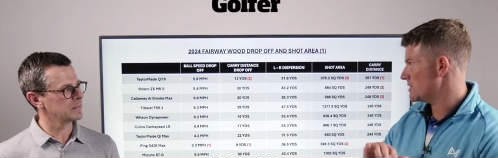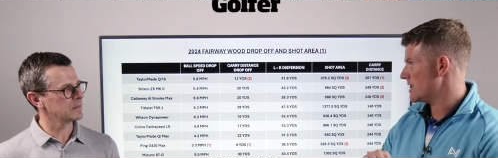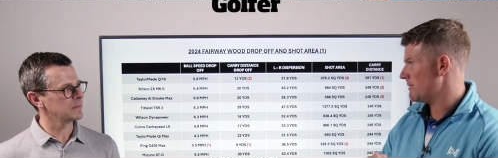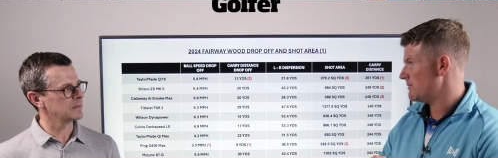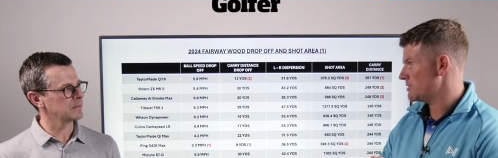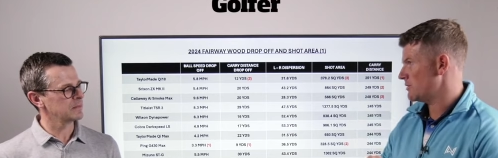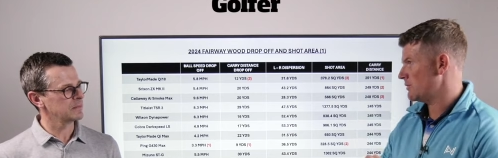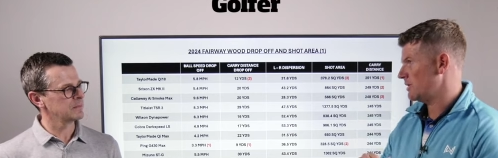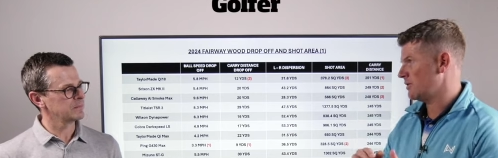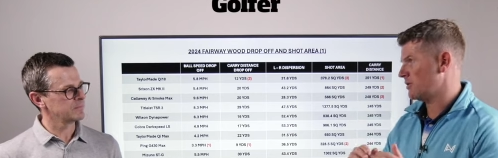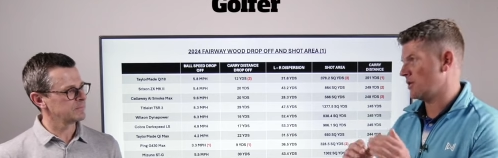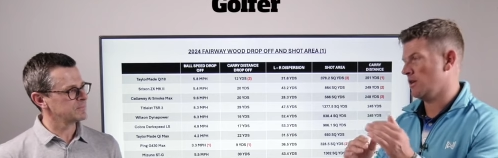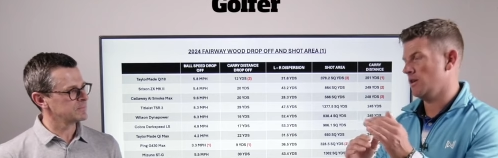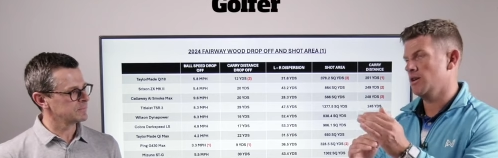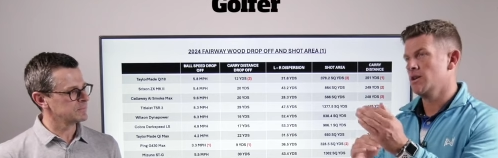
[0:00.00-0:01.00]
Speaker 1: time. So we look
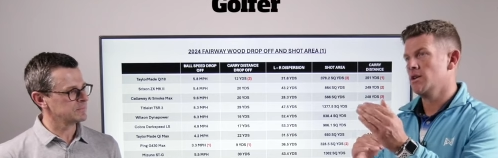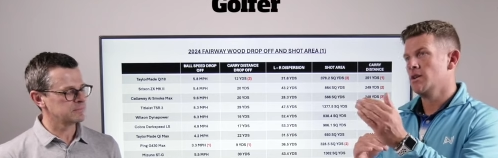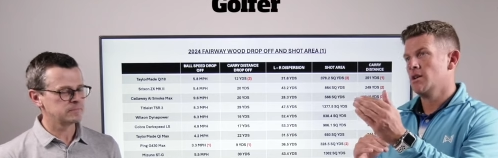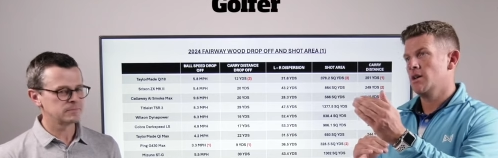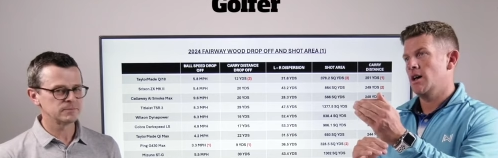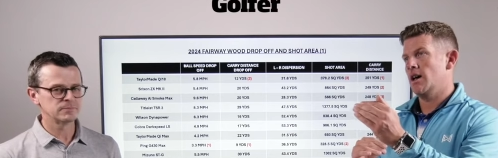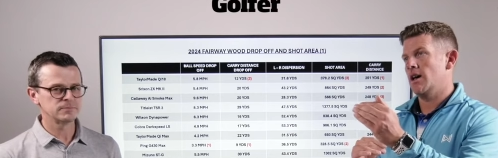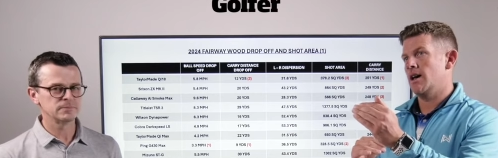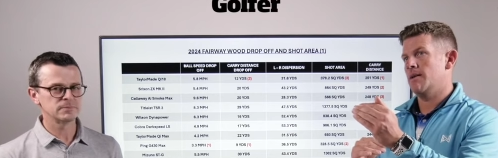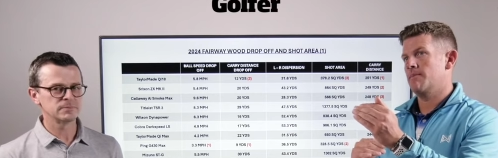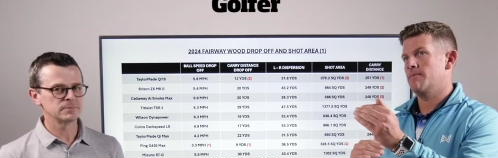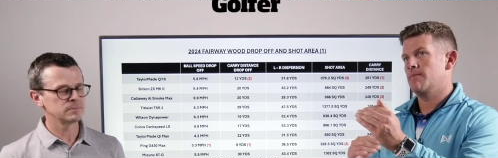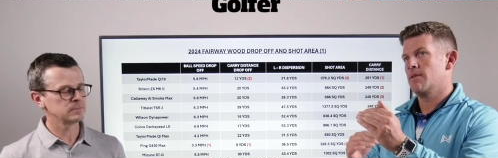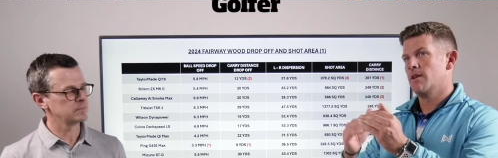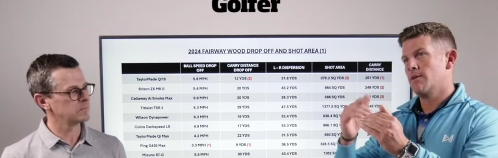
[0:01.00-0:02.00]
at um,
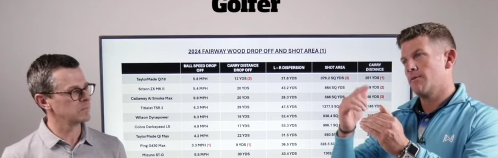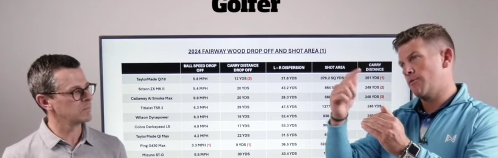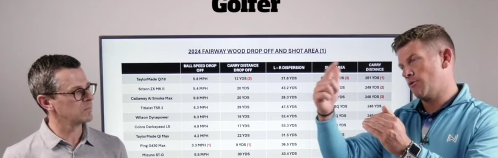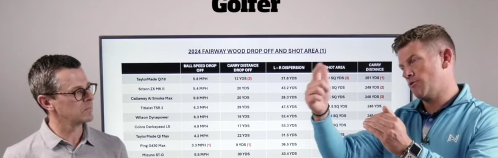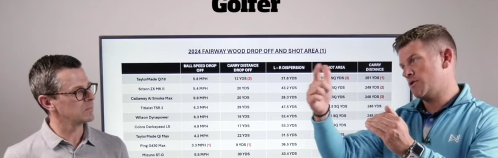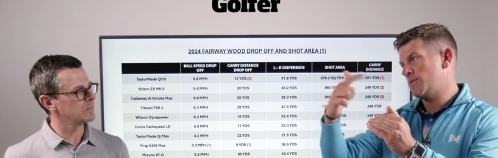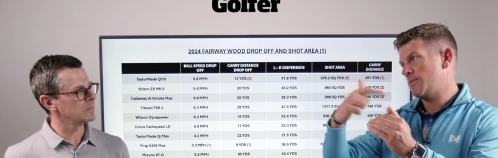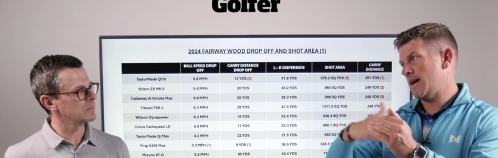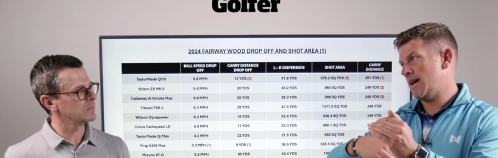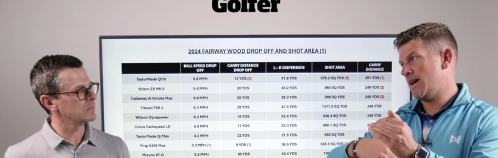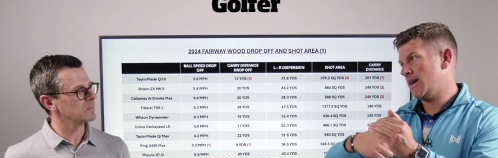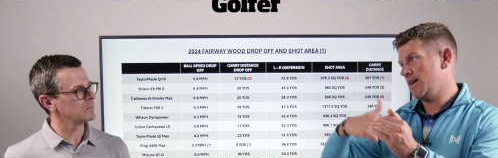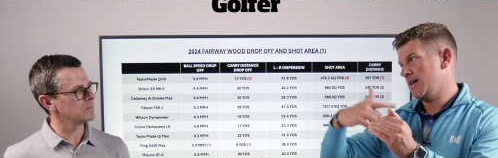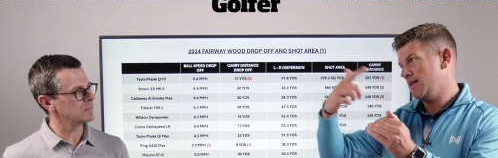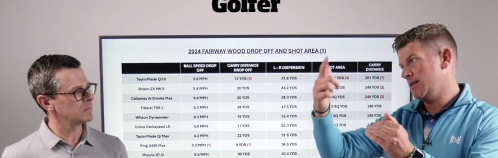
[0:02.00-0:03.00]
front to back
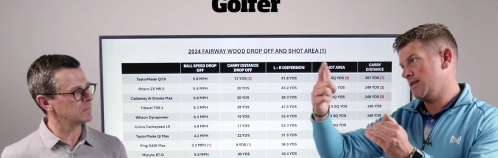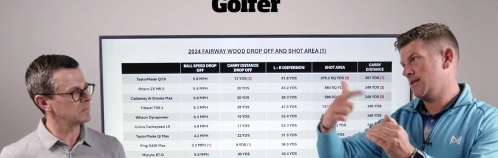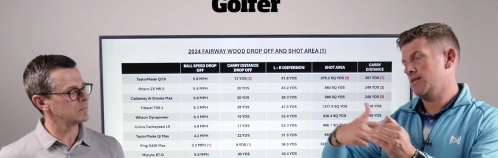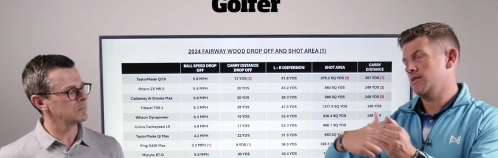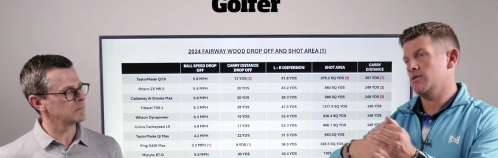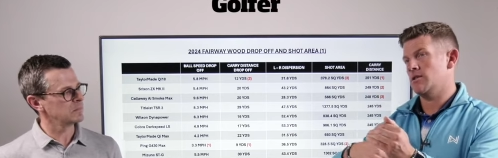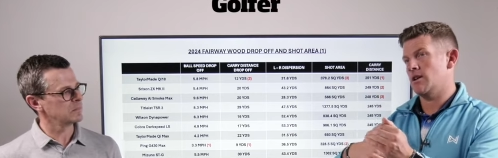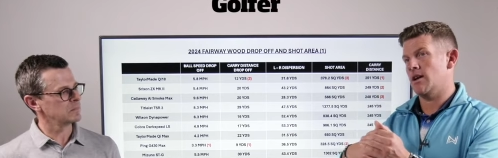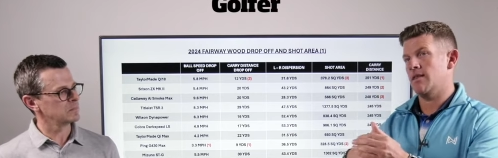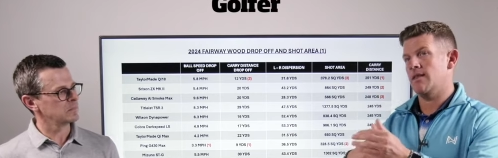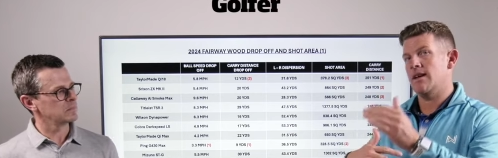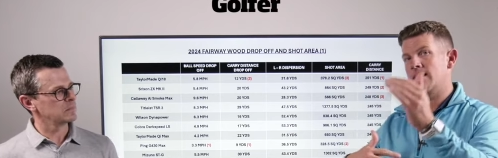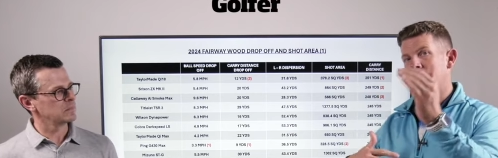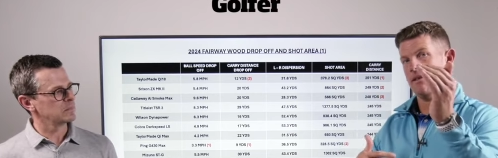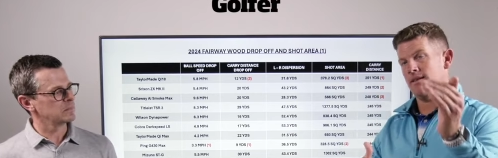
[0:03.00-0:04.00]
mm-hmm. and
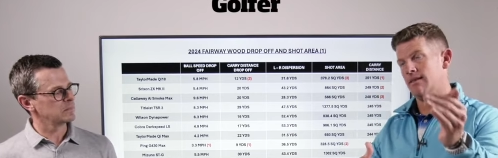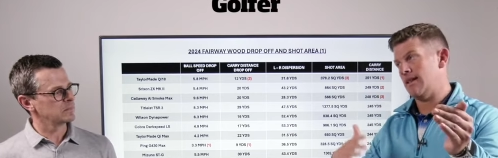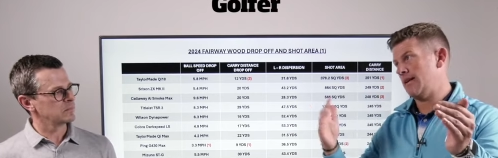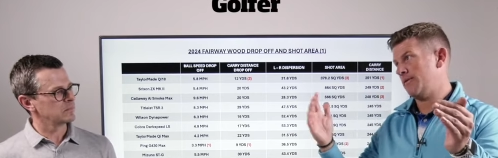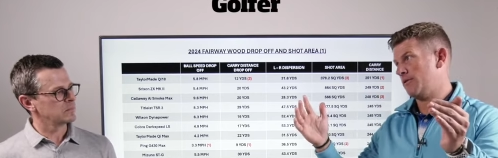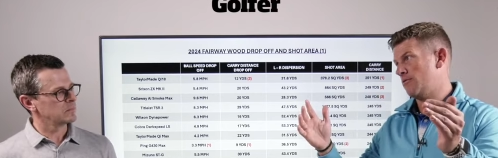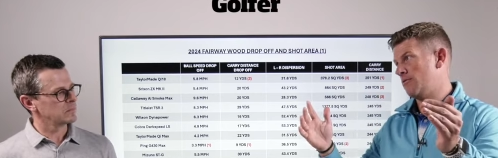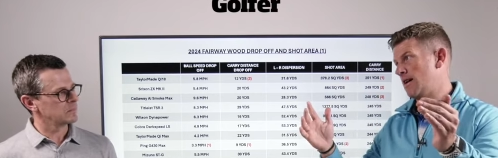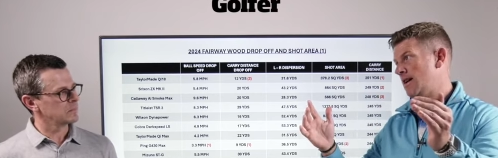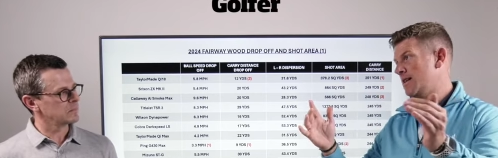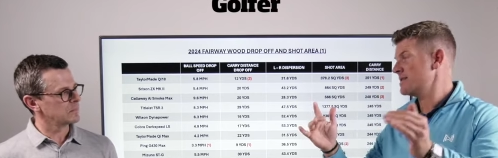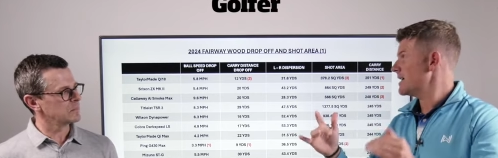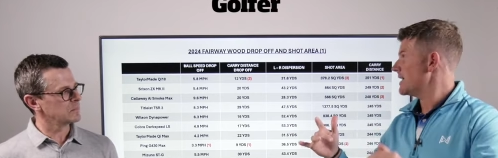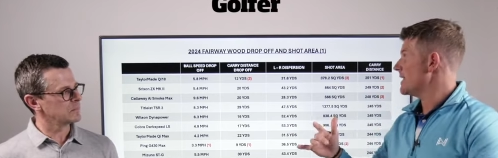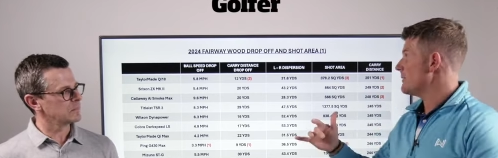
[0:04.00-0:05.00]
then left to right.
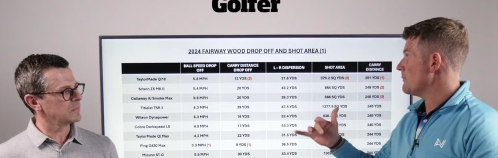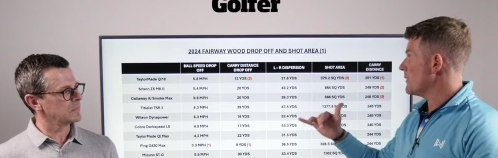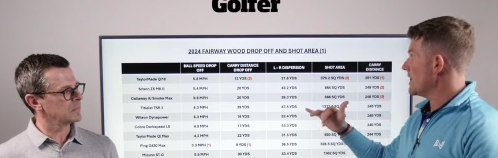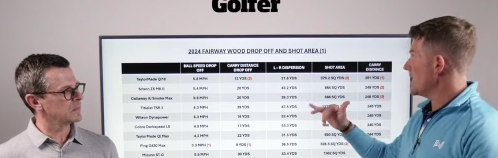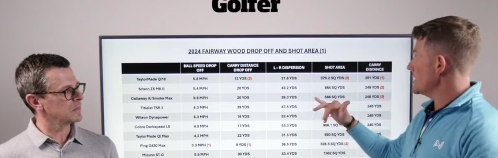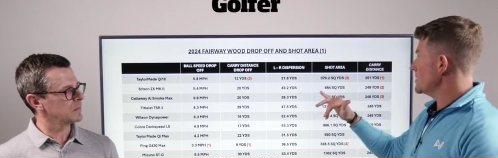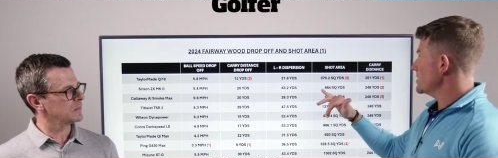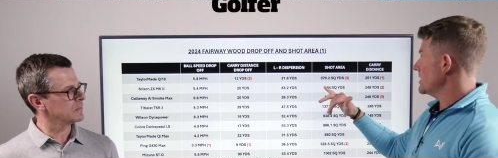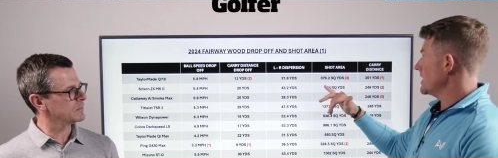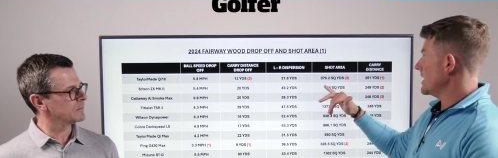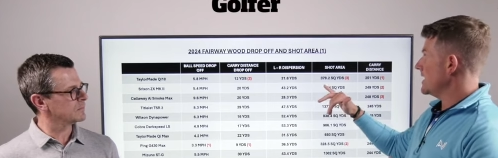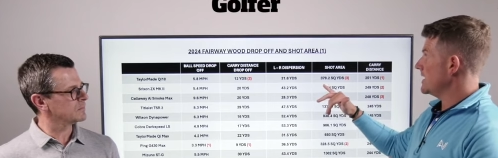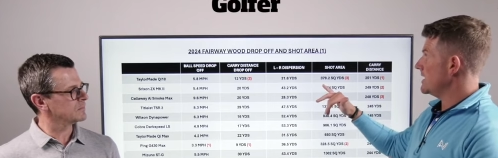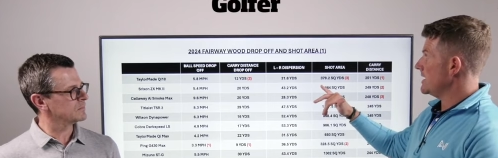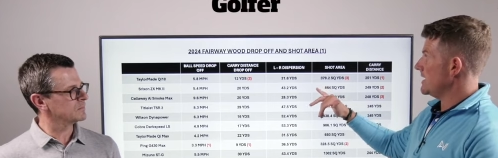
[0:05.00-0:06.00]
And then we actually get
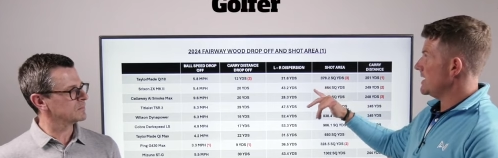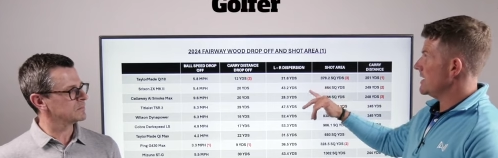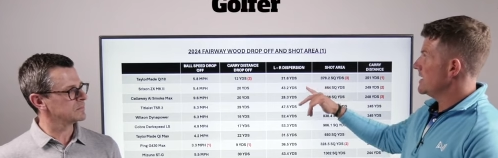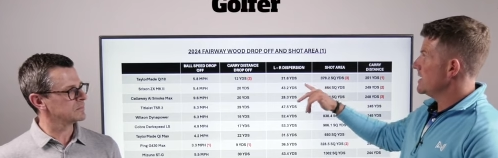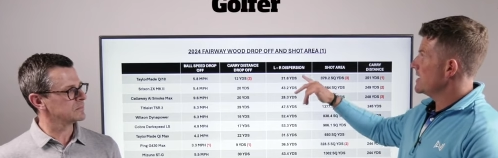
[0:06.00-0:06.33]
the